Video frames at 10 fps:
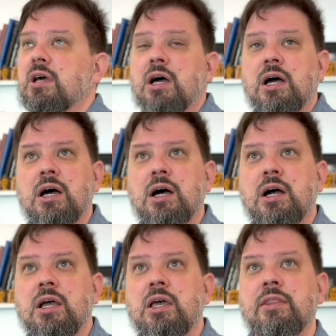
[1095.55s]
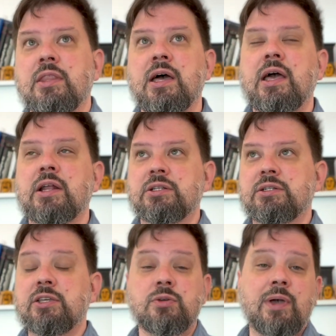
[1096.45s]
And that actually
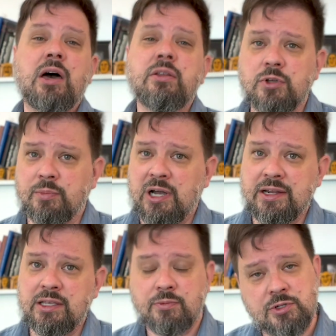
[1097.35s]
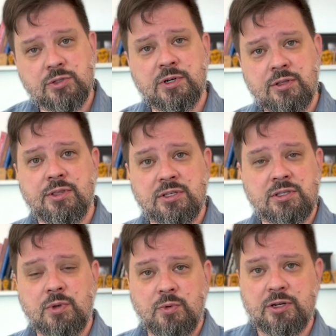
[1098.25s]
takes you out of your body, which is one of the things
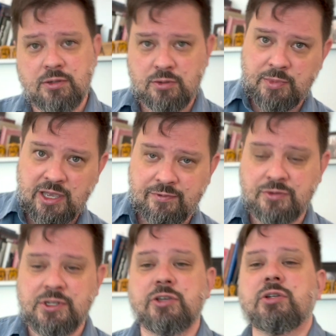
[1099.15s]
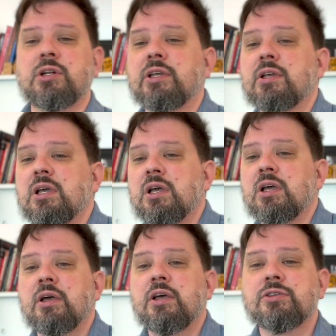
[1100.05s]
that we want going back foundationally.
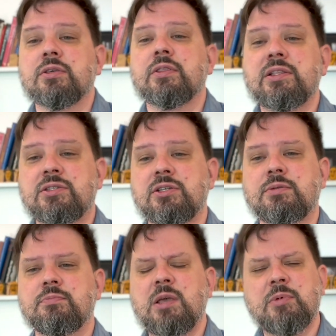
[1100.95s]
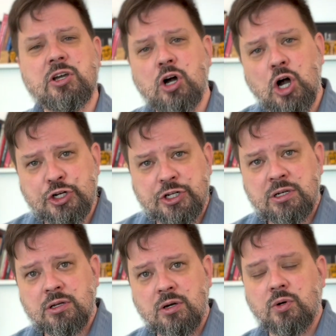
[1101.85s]
So that's just maybe a
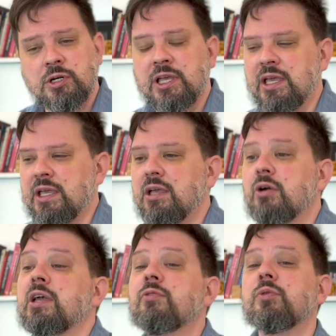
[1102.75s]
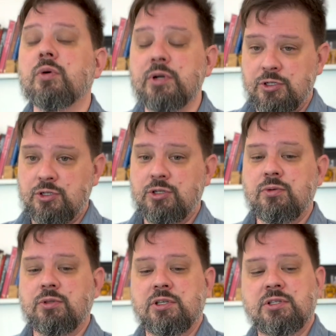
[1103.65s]
caution or if we're going to
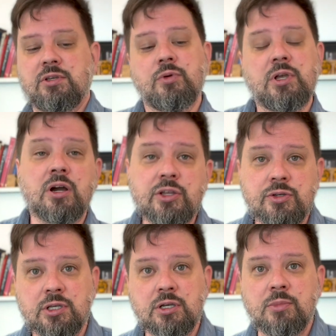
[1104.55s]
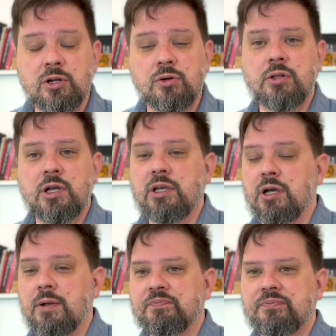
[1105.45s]
do this, if we are using a
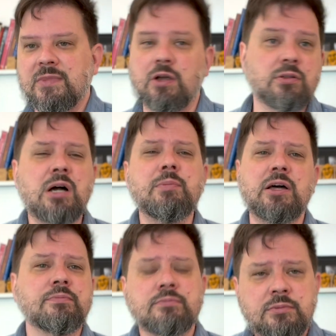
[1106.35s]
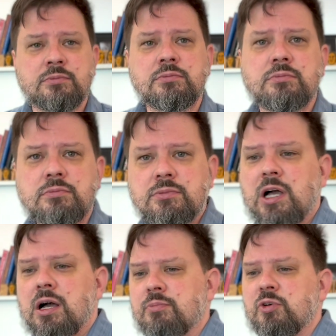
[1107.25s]
Laban
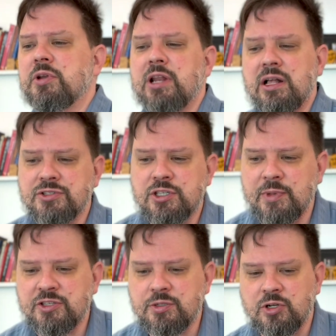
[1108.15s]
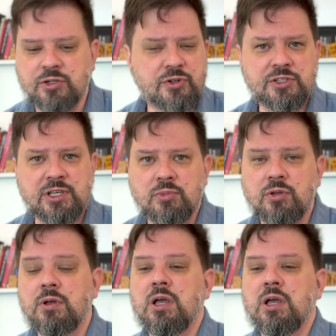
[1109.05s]
movement analysis-based approach, for example,